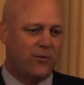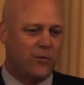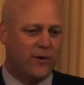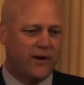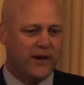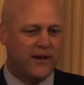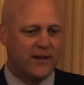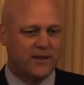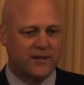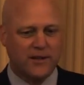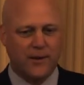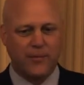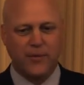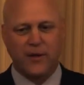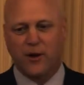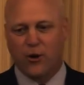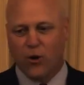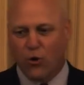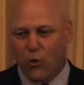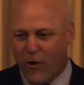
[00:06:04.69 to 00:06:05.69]
We needed
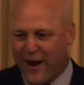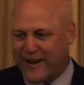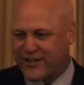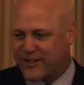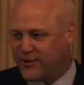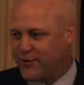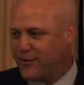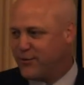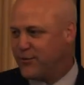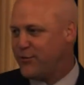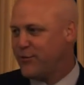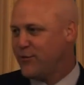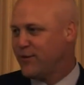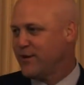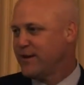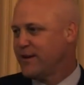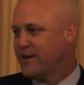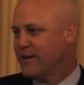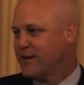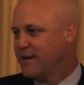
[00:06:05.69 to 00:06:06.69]
something aggressive.
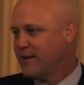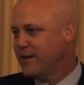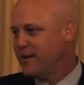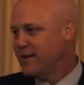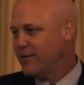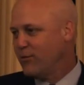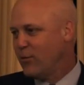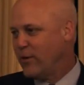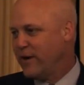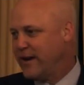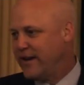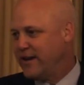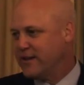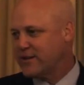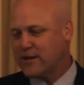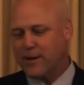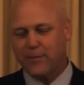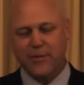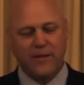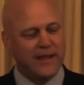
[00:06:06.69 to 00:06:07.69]
We
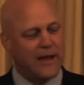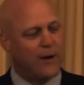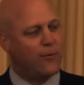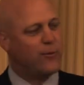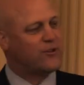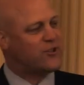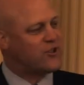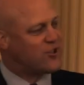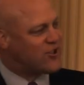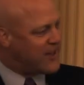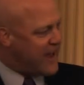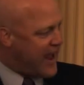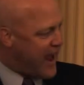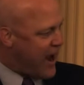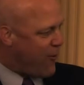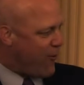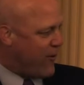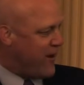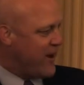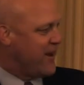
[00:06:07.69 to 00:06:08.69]
needed something that was
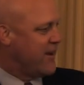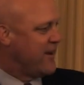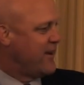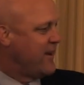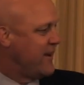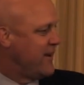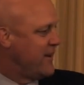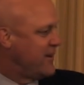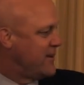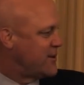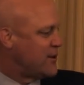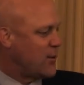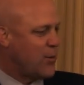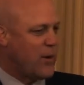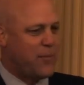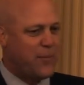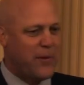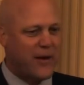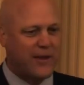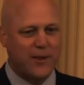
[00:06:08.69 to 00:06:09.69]
scary, so
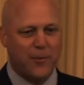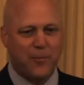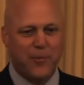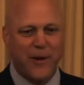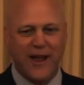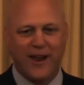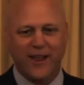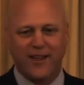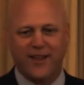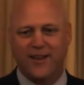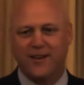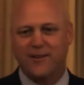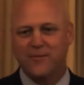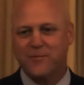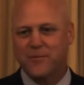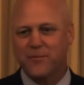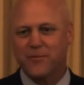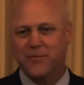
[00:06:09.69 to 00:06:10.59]
we picked the Pelican.